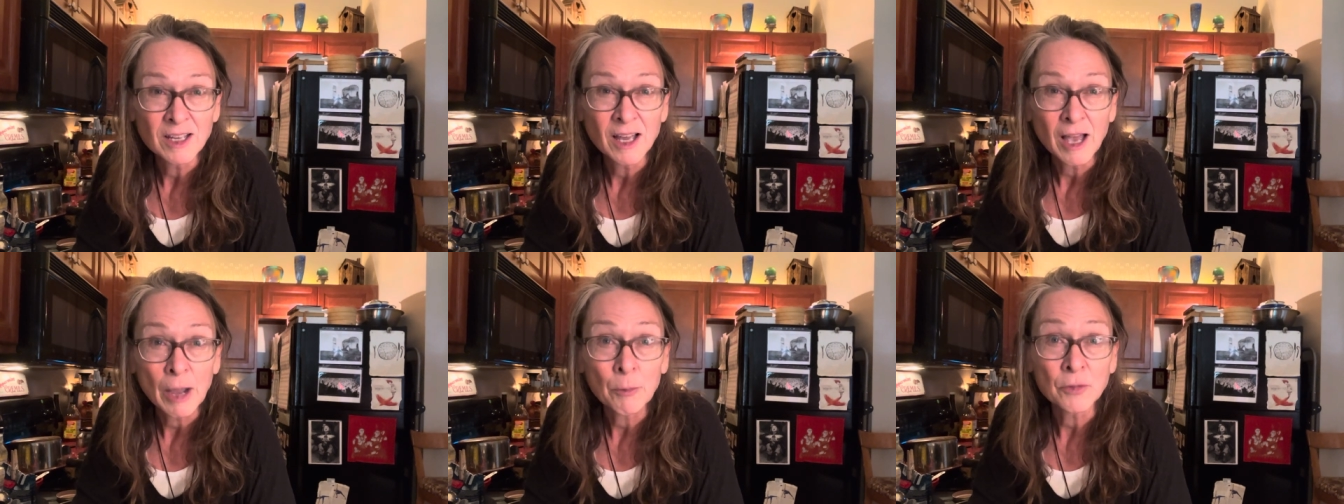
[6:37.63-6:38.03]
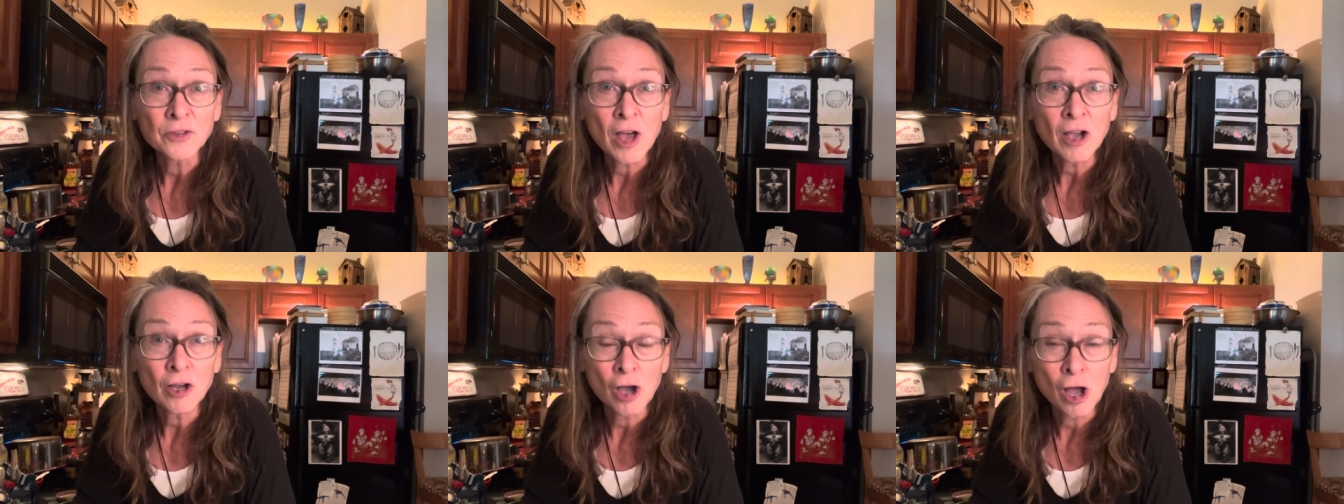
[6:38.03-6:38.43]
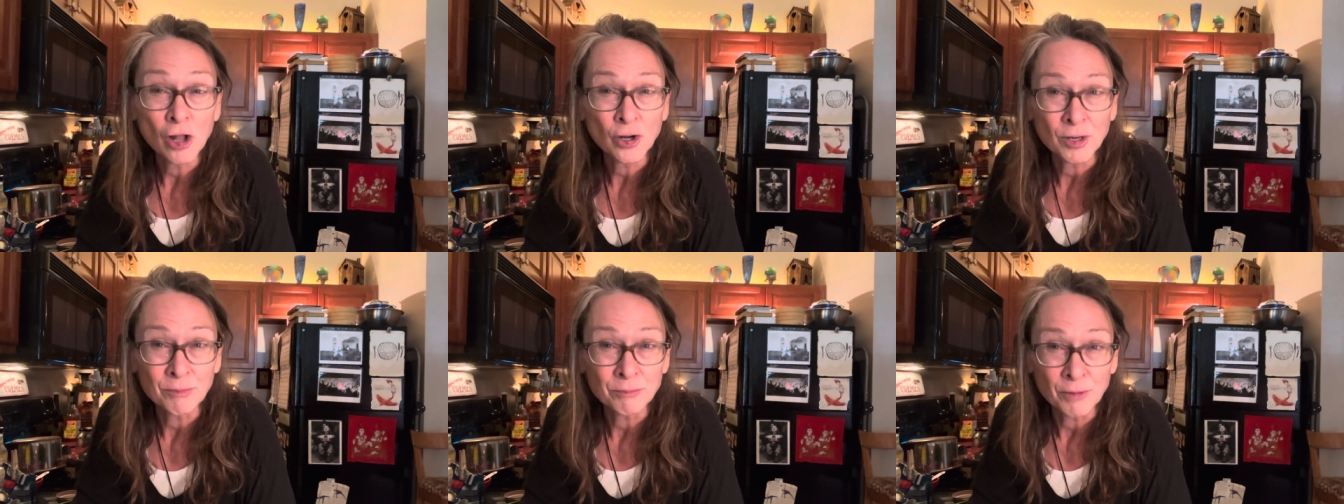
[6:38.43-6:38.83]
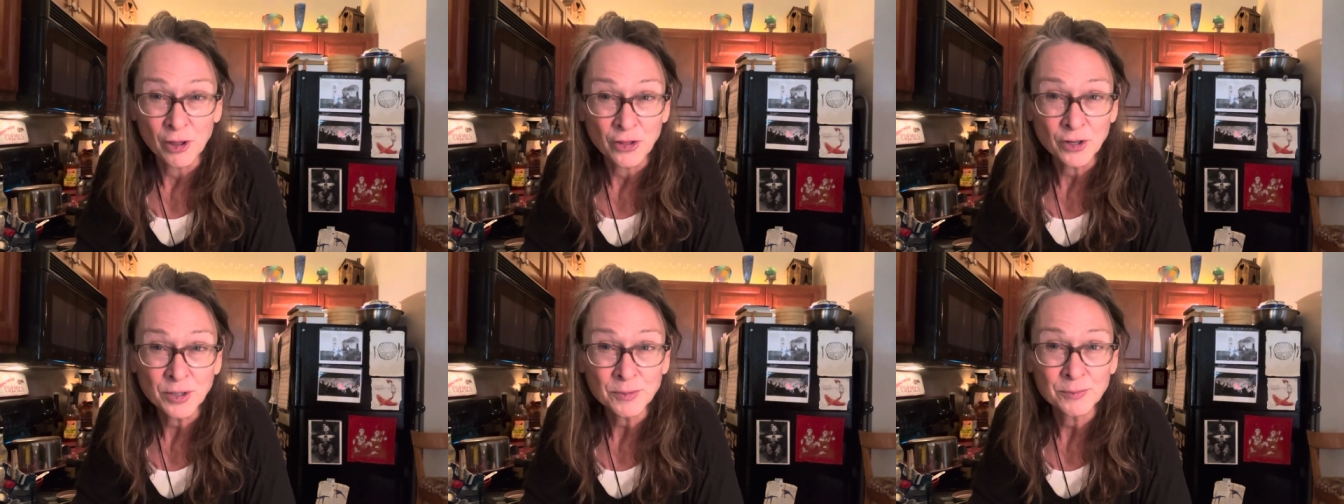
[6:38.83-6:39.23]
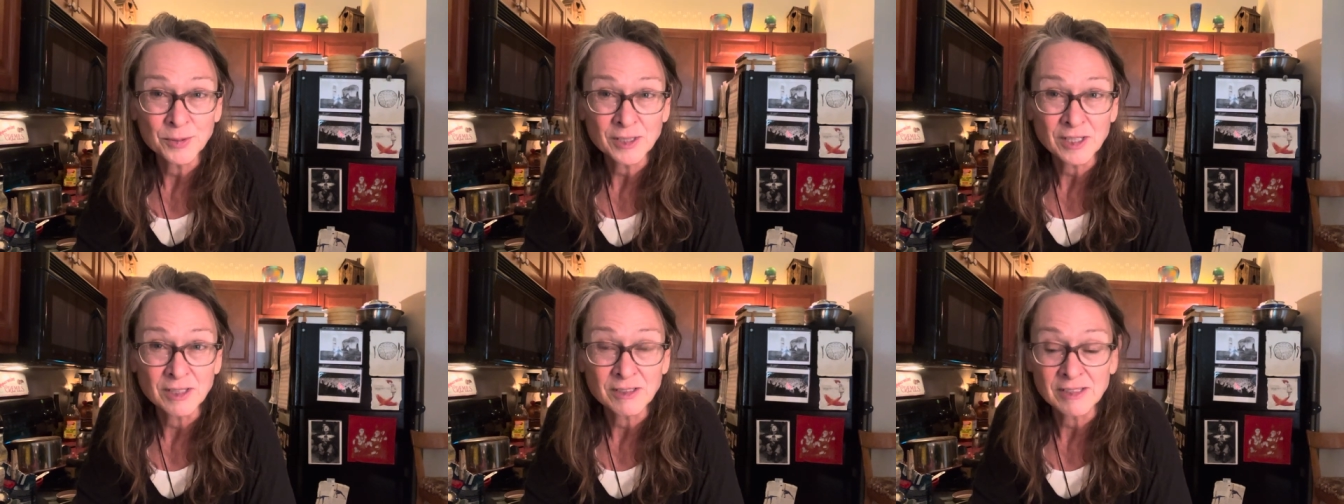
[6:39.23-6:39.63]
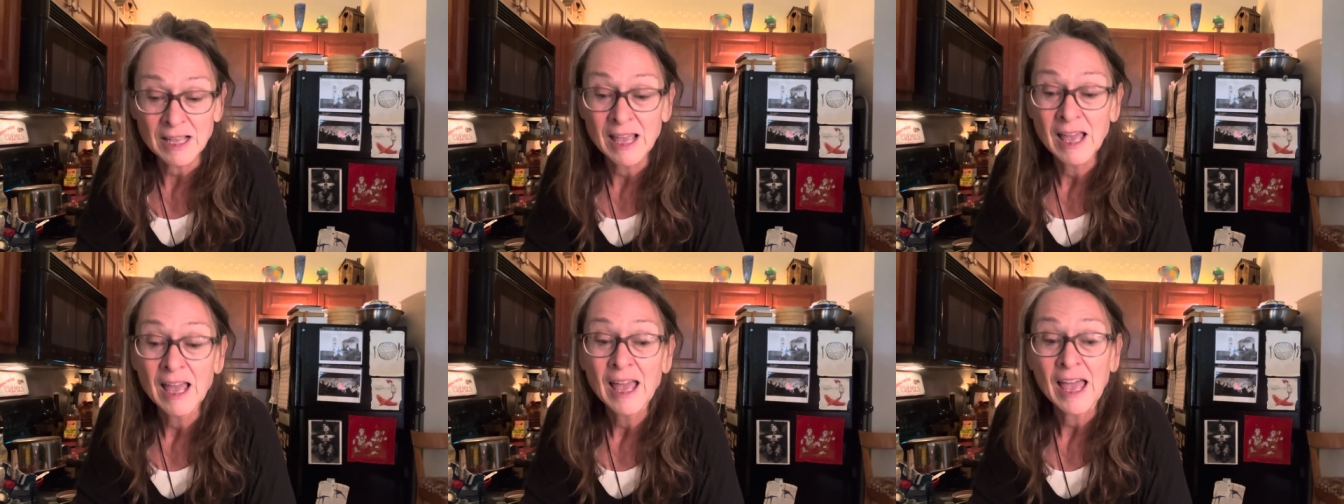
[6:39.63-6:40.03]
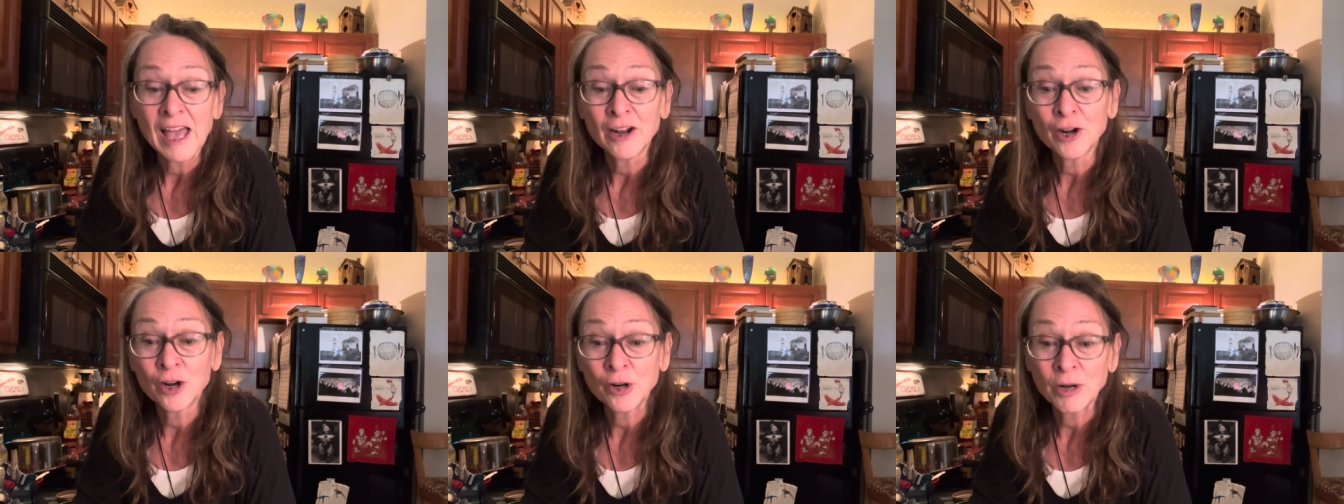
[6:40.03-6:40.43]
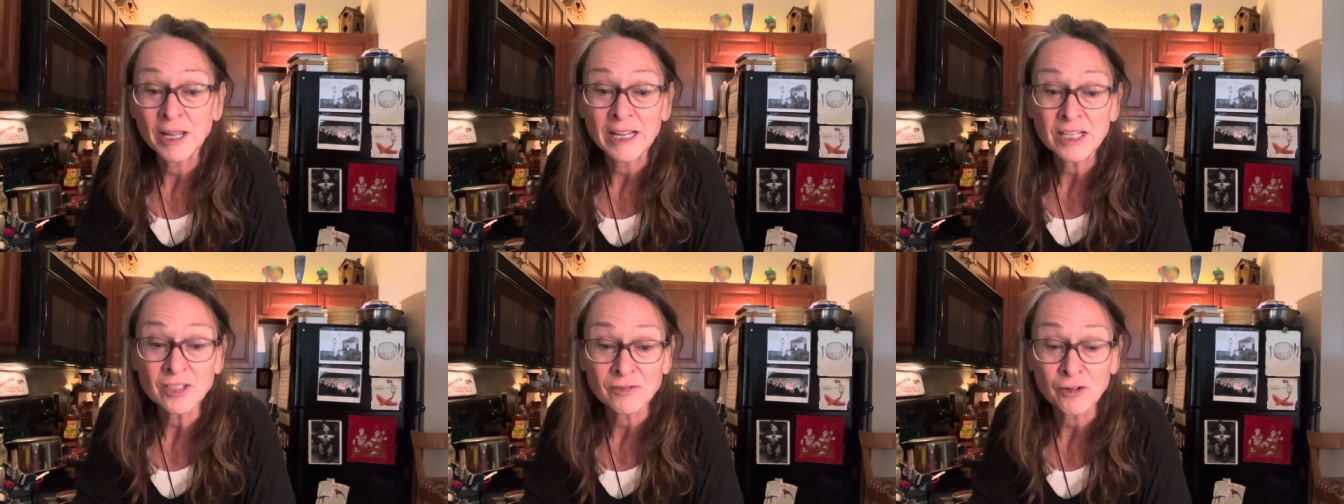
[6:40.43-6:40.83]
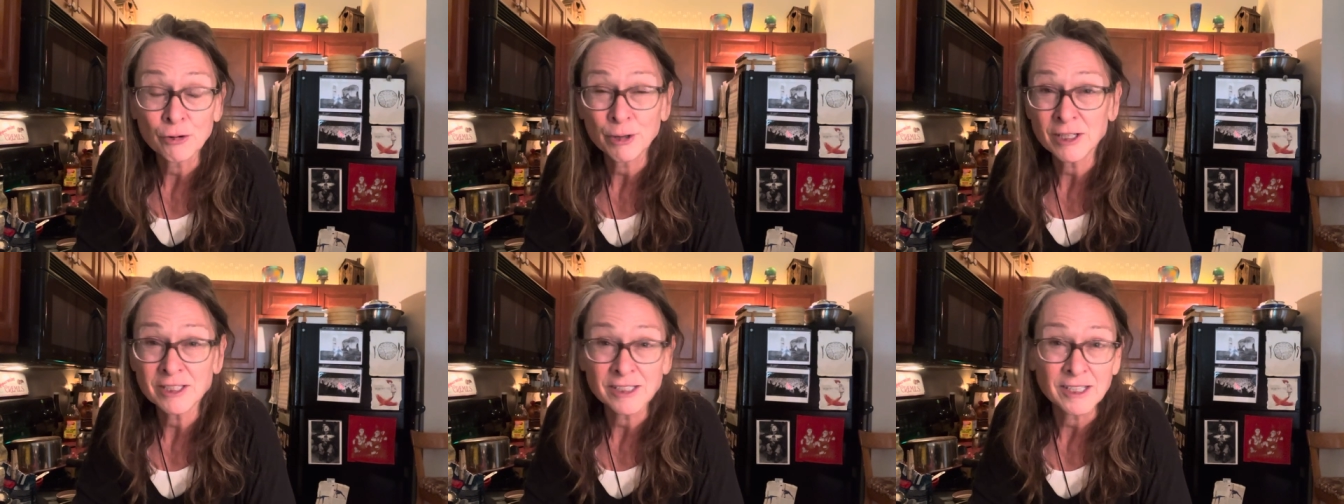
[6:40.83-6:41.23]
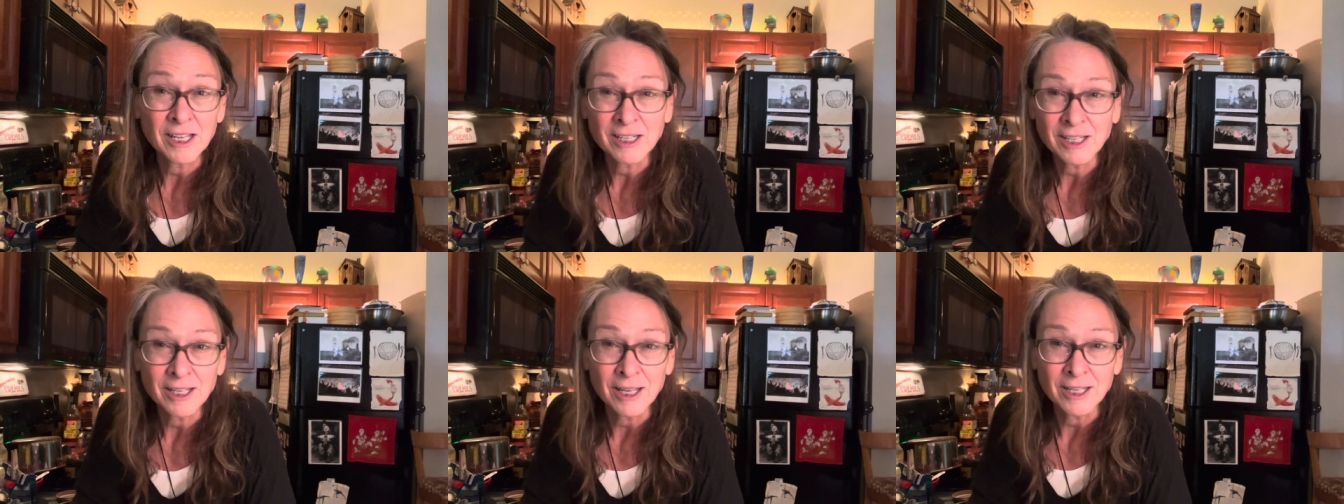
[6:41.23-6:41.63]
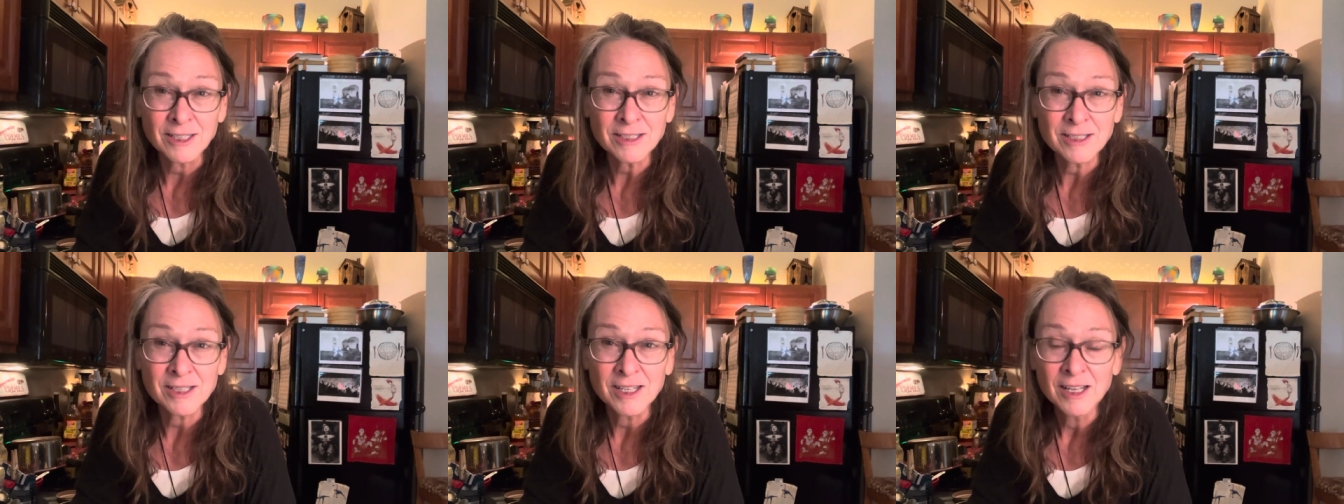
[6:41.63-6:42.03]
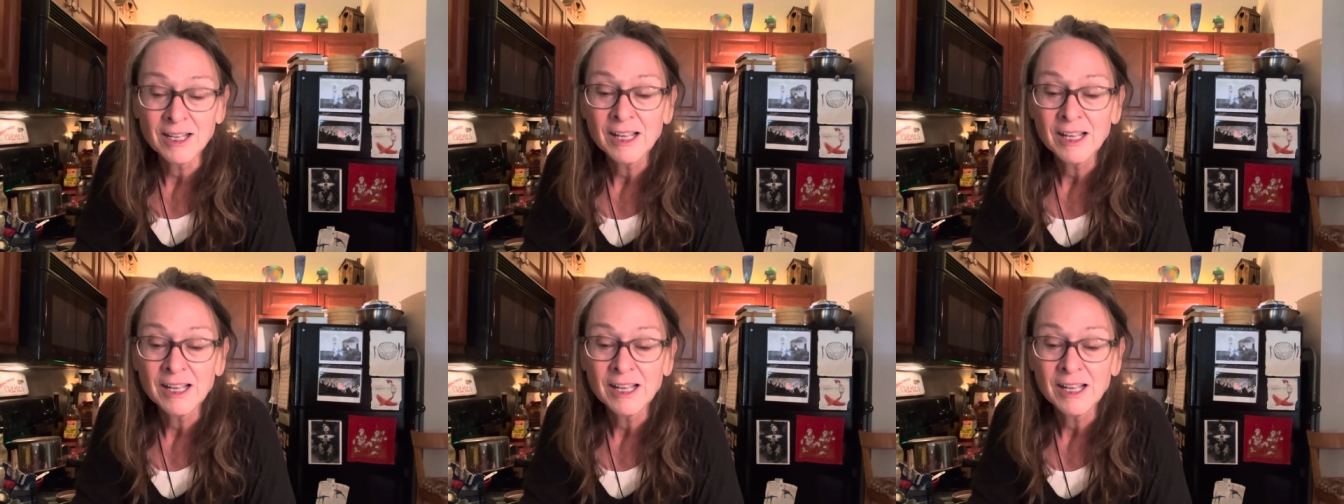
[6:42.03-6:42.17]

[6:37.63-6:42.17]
I will not call her mother because at her age of crazy 88